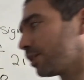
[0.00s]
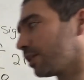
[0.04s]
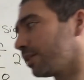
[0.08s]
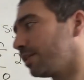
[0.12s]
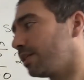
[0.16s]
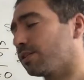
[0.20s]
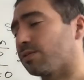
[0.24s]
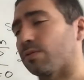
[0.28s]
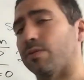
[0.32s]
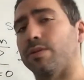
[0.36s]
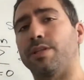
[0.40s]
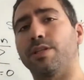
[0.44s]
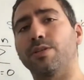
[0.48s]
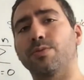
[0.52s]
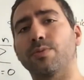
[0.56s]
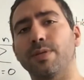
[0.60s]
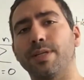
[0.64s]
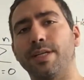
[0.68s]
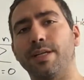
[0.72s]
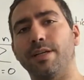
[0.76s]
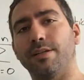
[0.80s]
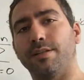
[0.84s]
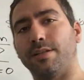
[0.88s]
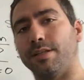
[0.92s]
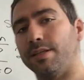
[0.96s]
at this one. This one
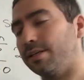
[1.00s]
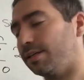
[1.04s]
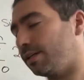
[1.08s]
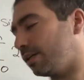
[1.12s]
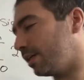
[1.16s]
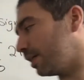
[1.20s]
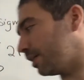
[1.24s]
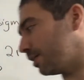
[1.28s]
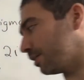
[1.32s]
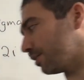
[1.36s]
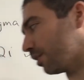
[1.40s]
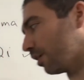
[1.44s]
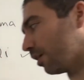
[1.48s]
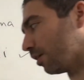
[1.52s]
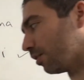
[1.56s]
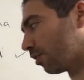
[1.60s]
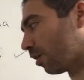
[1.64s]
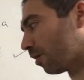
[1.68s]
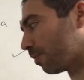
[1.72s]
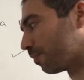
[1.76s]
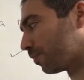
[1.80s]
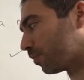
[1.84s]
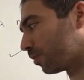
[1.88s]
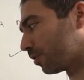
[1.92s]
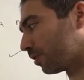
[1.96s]
here, D, is a
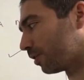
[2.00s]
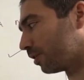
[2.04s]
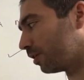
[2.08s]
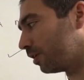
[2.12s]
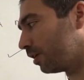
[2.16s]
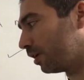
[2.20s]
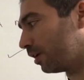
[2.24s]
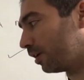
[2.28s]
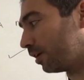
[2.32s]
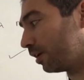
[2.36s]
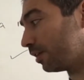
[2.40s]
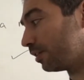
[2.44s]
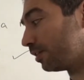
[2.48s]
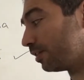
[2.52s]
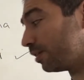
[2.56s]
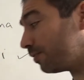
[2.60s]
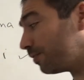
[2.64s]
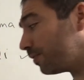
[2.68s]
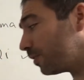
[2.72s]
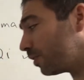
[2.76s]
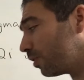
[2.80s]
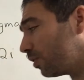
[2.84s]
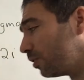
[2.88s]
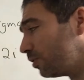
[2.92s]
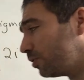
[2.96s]
lot more
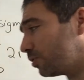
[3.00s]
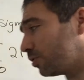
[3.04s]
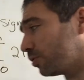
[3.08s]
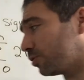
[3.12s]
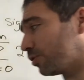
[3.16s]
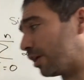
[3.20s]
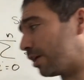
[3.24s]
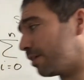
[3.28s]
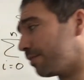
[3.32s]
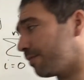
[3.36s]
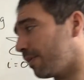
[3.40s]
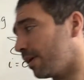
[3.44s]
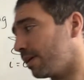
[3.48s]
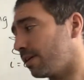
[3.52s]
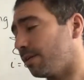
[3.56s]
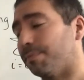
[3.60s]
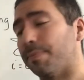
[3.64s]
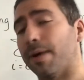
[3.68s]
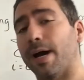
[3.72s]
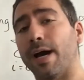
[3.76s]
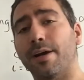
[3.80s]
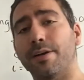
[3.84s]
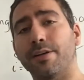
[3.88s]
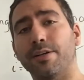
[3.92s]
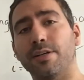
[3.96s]
difficult, so try to find a
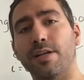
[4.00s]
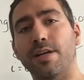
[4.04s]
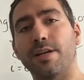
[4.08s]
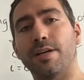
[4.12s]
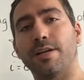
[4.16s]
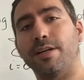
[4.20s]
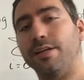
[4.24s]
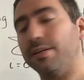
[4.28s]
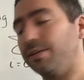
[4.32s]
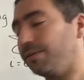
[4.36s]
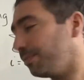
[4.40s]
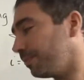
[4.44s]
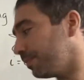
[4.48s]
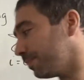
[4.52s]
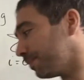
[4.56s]
pattern in here.